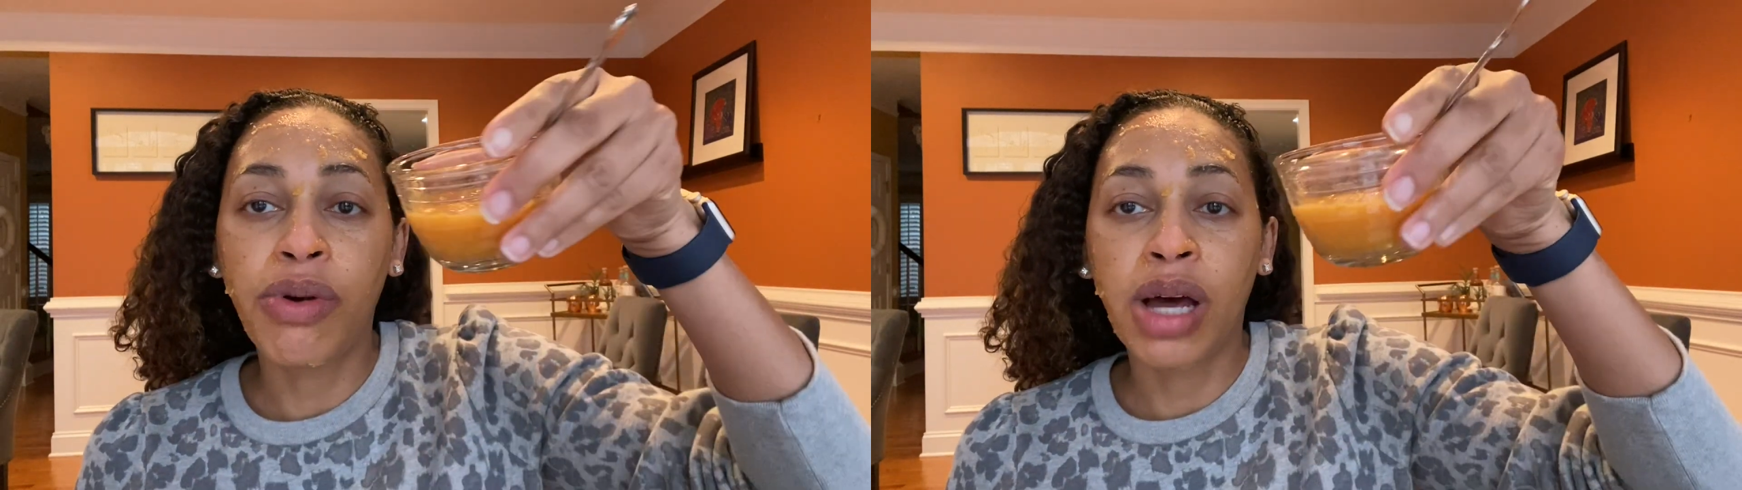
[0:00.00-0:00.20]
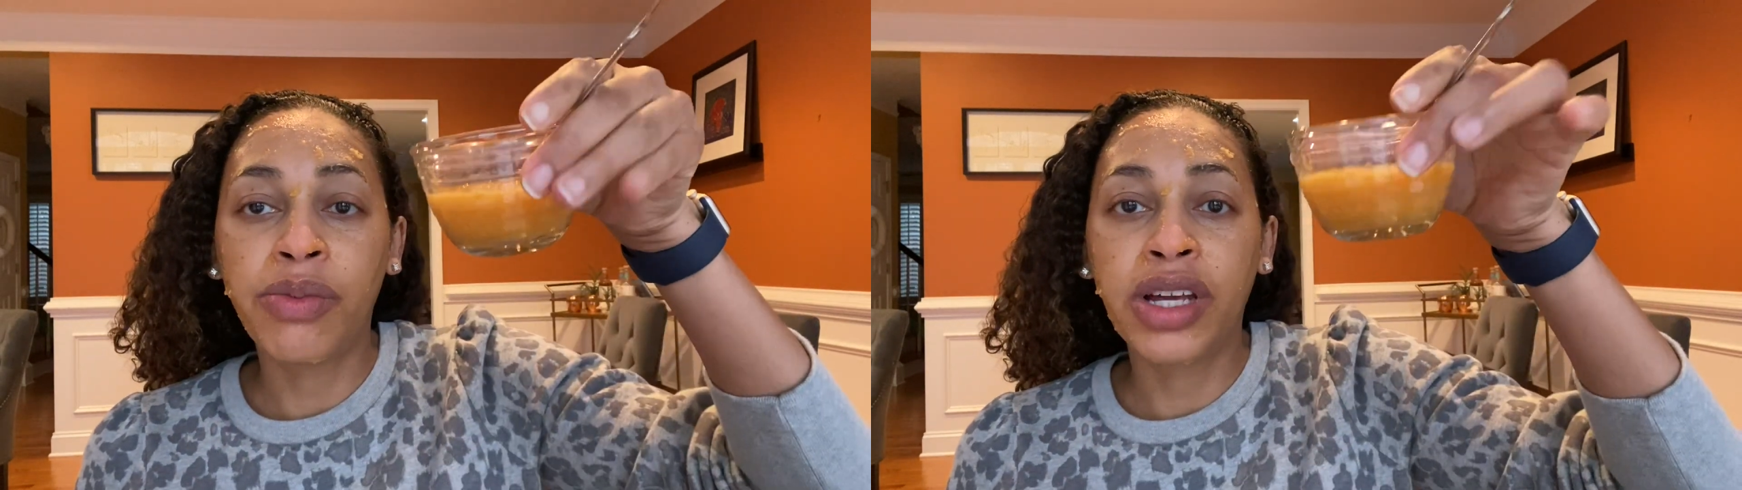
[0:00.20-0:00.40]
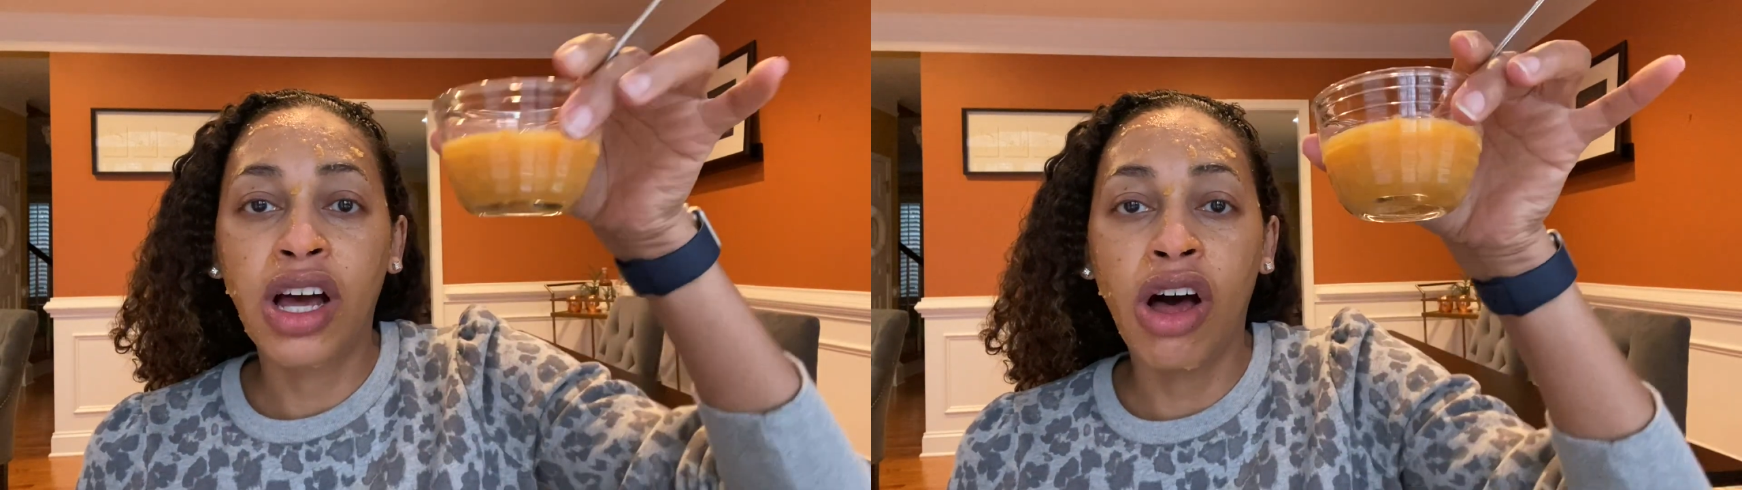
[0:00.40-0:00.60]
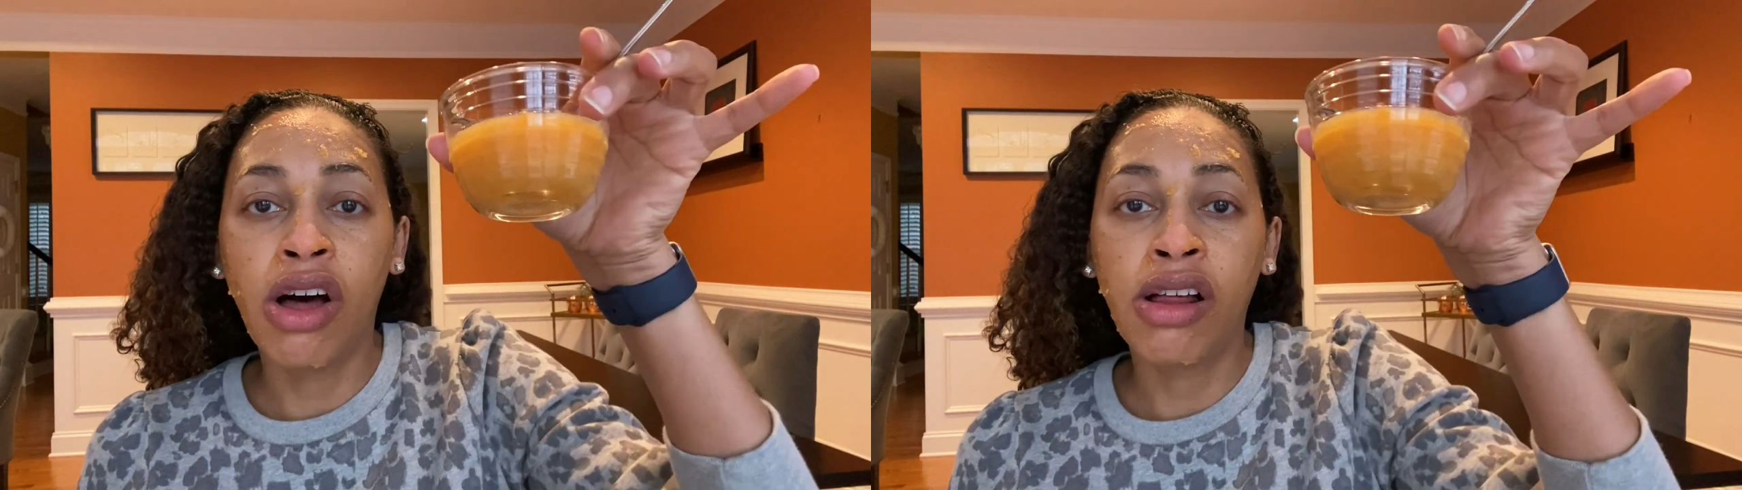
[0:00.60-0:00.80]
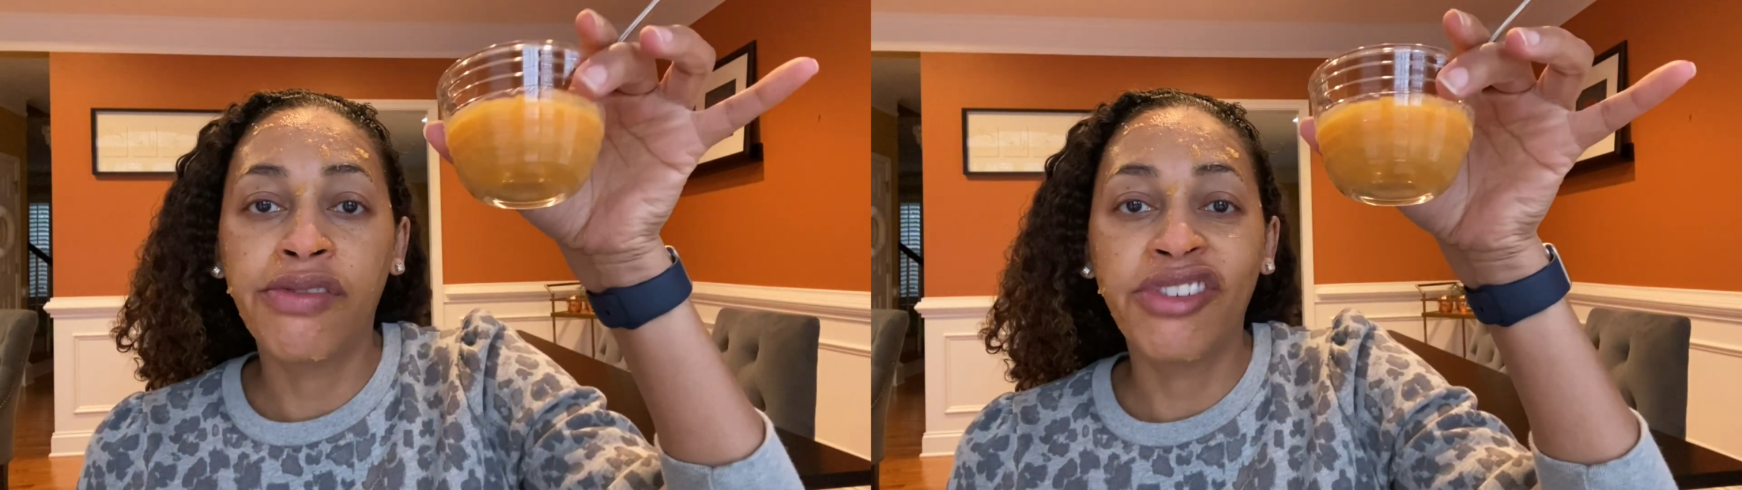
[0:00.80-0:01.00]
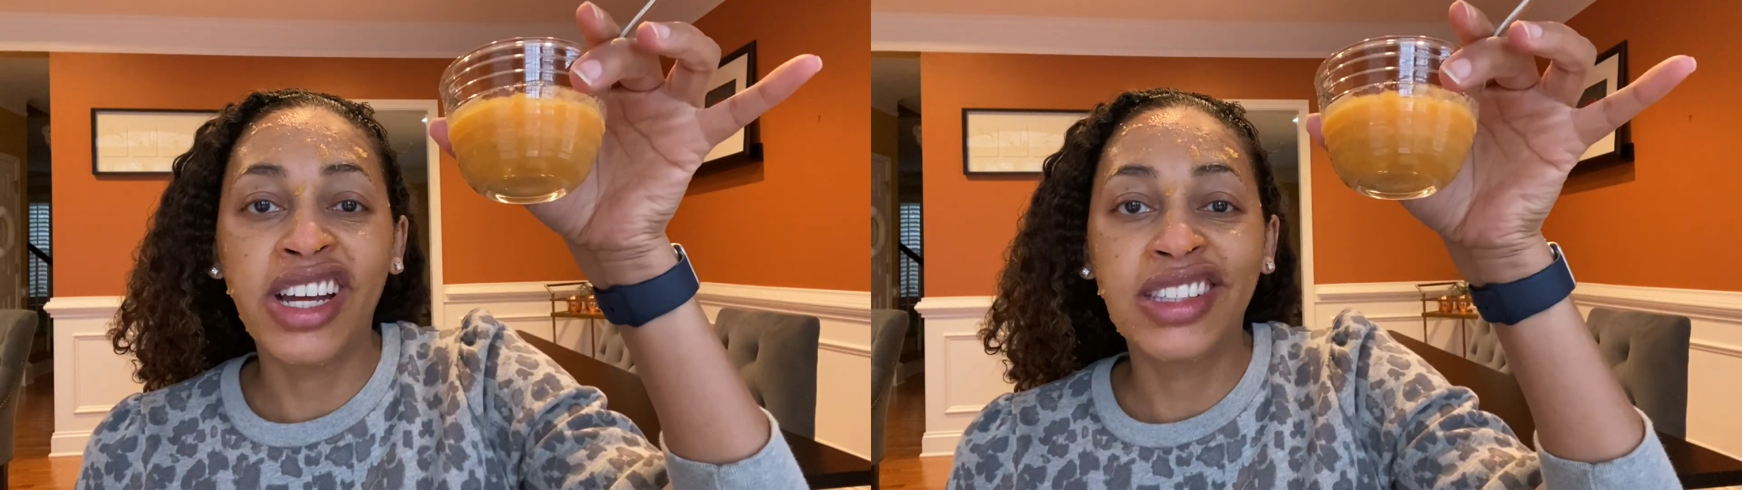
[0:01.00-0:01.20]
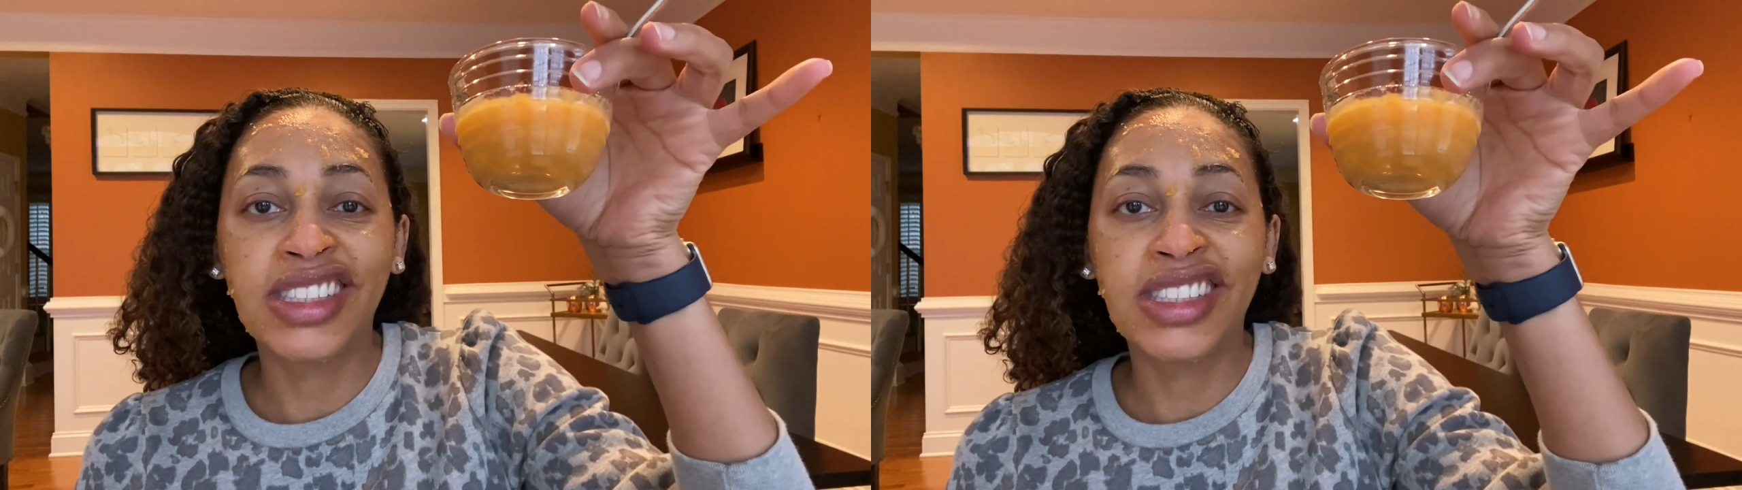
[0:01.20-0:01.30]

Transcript: probably call a friend,